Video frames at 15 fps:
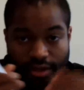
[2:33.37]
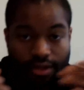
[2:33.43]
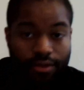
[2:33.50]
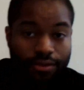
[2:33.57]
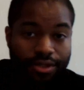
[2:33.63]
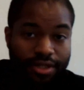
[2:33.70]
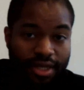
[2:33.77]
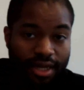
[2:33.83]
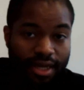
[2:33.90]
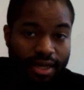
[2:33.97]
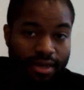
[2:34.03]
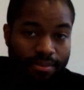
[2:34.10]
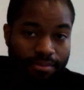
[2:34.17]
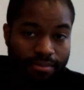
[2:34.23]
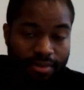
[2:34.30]
the huge
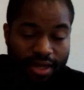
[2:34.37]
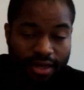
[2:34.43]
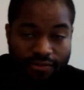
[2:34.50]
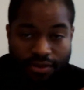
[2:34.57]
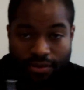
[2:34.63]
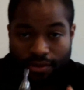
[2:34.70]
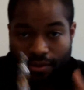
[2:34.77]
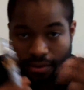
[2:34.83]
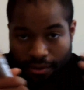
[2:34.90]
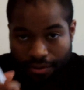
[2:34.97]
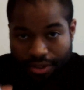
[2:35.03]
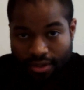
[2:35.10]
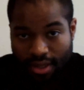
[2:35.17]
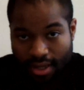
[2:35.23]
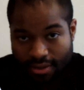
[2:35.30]
tank gives you
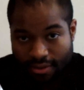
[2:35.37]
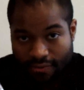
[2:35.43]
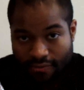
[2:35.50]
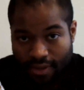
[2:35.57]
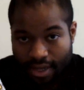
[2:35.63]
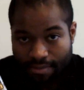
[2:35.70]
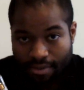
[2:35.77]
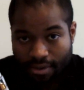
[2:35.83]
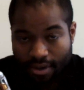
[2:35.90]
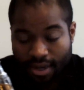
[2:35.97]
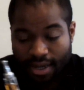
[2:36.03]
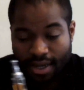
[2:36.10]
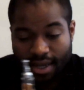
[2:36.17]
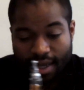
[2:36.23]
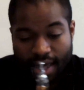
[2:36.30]
huge clouds of vapor,
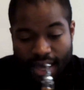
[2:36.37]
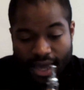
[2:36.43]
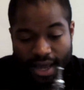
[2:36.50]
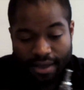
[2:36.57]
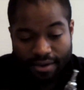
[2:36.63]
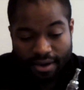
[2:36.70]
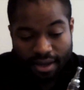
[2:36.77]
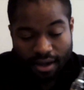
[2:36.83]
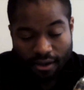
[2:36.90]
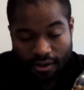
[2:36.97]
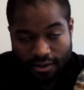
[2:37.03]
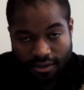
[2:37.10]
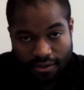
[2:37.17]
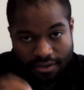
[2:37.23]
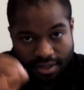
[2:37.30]
and
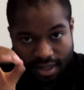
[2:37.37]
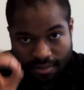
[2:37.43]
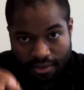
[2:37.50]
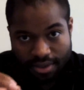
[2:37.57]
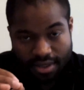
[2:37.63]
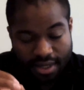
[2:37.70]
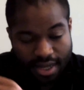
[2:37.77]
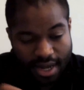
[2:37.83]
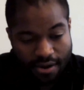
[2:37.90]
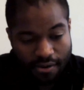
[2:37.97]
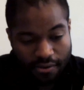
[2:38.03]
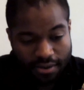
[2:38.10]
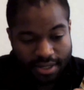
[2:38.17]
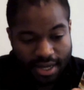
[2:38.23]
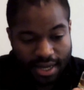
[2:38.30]
also similar to the
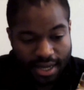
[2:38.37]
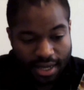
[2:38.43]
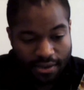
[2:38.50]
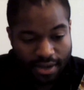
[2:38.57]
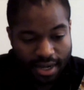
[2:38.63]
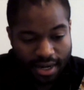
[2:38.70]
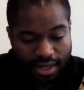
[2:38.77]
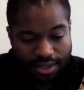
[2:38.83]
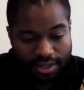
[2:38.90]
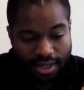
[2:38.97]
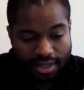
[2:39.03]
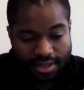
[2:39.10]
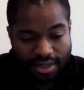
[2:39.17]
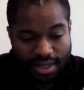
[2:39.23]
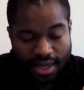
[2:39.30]
Aero tank, you can
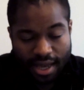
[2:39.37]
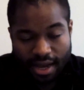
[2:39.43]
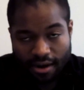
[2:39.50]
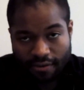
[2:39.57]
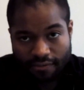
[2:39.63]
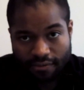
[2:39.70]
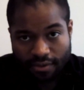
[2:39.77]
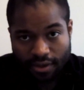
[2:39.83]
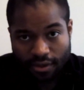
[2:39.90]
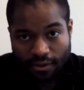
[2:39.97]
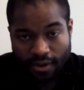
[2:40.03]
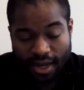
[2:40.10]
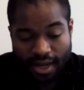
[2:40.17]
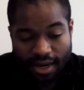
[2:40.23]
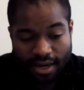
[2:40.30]
adjust the
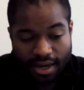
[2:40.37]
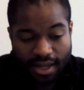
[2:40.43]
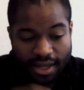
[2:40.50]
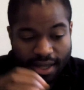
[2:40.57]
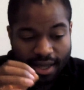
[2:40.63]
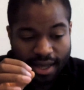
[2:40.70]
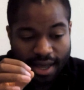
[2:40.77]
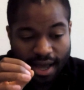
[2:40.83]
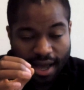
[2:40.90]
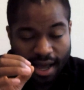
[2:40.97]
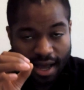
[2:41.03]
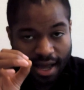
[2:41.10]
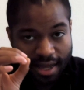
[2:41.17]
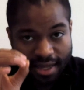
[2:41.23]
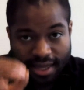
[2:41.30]
airflow. And
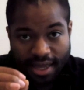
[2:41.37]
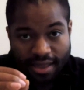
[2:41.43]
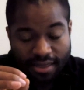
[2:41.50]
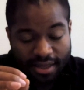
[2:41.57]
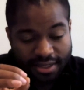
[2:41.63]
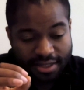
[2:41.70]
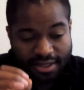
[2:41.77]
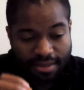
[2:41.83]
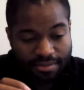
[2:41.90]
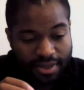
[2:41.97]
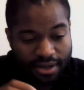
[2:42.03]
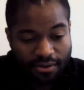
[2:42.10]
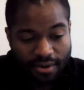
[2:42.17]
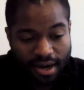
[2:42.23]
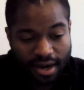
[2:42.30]
again, this is
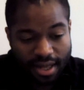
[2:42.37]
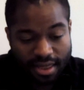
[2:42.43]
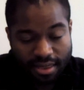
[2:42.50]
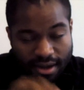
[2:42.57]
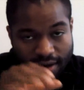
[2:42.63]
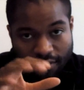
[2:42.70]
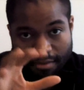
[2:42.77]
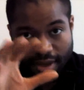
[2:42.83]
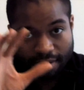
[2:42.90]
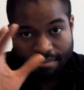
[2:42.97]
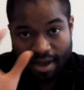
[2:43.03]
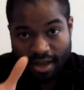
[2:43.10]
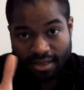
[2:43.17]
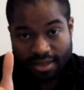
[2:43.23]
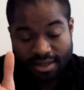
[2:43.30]
something where I thought it would be
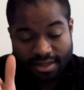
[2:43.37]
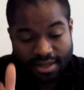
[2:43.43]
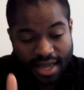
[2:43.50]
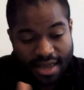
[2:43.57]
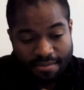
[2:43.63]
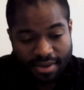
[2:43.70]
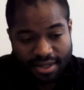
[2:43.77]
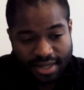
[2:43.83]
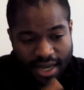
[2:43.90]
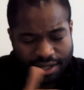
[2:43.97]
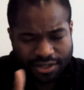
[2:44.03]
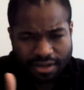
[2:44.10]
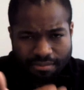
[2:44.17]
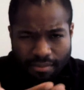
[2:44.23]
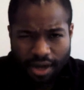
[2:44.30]
about the same, but it's
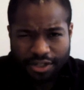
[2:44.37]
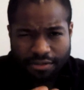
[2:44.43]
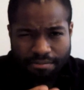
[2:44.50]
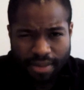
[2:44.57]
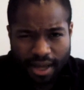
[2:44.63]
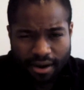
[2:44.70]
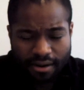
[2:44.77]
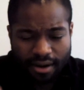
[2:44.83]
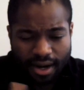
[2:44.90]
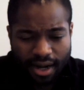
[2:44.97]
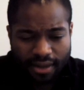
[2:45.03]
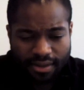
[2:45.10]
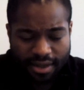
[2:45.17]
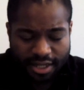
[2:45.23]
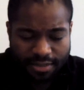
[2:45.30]
actually much better
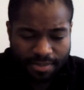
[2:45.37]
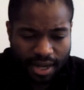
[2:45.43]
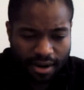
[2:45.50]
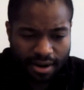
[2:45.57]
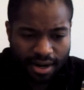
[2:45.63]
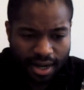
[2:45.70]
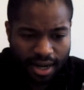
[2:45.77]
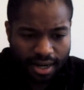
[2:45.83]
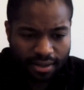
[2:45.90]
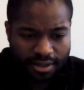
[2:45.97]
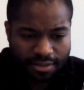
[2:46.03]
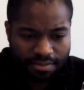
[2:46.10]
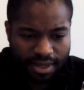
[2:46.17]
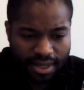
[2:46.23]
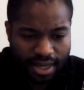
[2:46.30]
on the Aspire
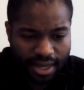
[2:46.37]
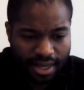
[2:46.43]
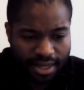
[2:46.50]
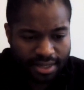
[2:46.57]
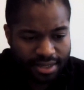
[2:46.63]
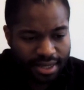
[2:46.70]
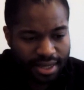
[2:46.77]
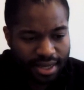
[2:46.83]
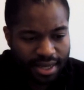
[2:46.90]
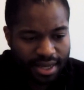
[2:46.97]
Nautilus because